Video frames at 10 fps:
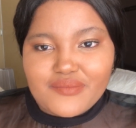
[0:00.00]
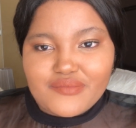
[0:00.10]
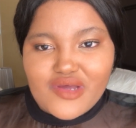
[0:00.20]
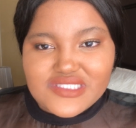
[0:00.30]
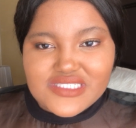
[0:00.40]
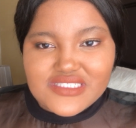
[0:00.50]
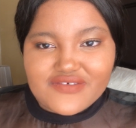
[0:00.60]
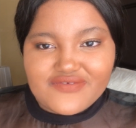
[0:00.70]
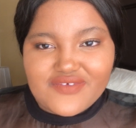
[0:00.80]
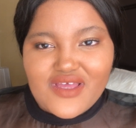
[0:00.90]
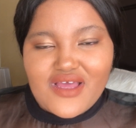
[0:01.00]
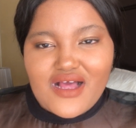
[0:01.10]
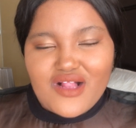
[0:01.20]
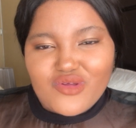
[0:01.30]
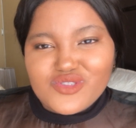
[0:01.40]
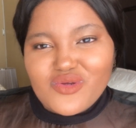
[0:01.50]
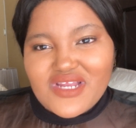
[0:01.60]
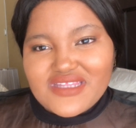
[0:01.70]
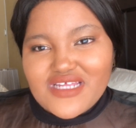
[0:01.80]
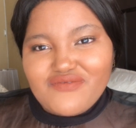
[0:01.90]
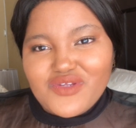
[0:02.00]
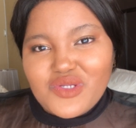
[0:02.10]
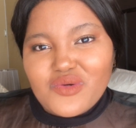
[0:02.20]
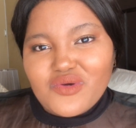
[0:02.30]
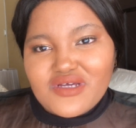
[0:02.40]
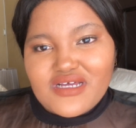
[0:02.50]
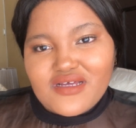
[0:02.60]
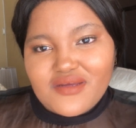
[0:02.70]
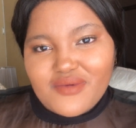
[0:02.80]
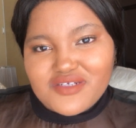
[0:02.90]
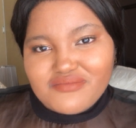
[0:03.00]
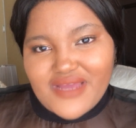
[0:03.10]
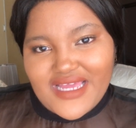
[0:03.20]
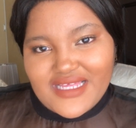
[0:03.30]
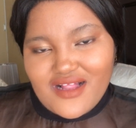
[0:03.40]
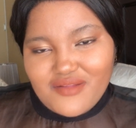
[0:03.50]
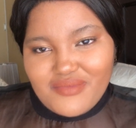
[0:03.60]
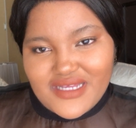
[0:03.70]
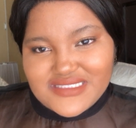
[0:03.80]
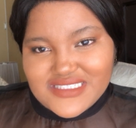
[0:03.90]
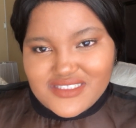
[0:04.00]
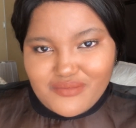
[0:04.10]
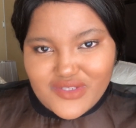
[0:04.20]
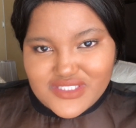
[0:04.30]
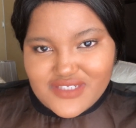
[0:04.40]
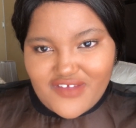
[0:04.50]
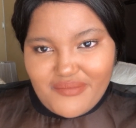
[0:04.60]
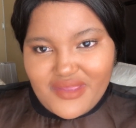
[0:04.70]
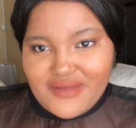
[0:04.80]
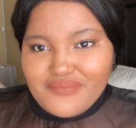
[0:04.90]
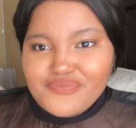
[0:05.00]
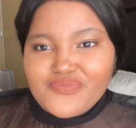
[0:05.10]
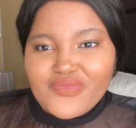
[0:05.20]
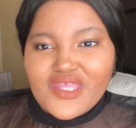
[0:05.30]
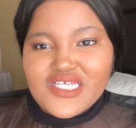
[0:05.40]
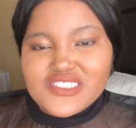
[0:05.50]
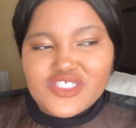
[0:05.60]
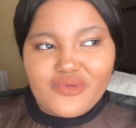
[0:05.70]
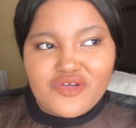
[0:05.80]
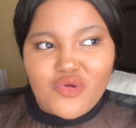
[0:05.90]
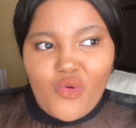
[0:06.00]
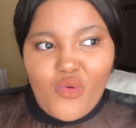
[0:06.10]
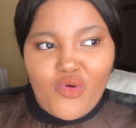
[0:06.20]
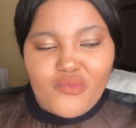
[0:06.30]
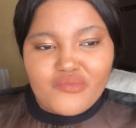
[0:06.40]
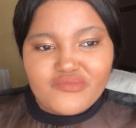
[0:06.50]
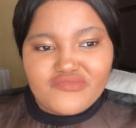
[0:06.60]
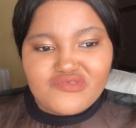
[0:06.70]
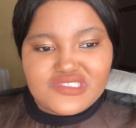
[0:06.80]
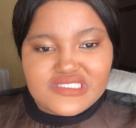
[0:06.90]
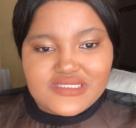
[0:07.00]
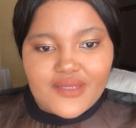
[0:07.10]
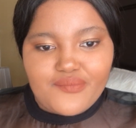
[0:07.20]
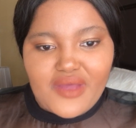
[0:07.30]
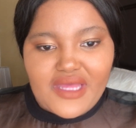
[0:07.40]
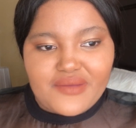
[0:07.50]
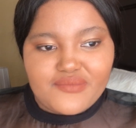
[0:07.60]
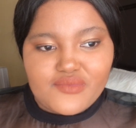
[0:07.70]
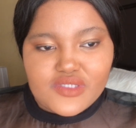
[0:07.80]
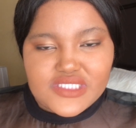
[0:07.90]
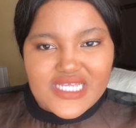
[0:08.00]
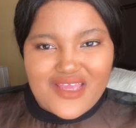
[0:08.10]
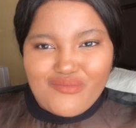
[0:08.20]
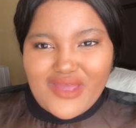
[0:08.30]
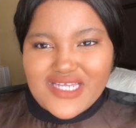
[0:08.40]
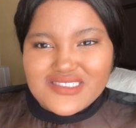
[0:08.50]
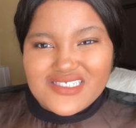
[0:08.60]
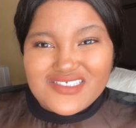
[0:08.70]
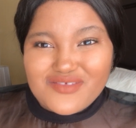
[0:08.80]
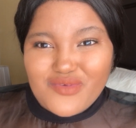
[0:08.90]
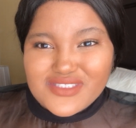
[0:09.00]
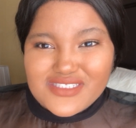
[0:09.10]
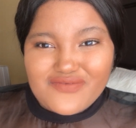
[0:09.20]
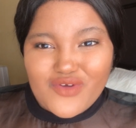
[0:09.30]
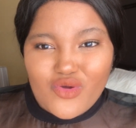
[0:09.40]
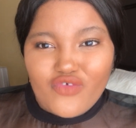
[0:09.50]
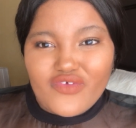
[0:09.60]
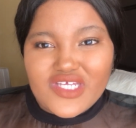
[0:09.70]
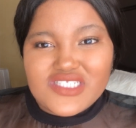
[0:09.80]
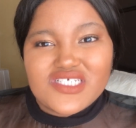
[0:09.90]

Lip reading: positive. I'll also link that video about my helper testing positive up here. She went home for December. When she came back, she tested positive for COVID.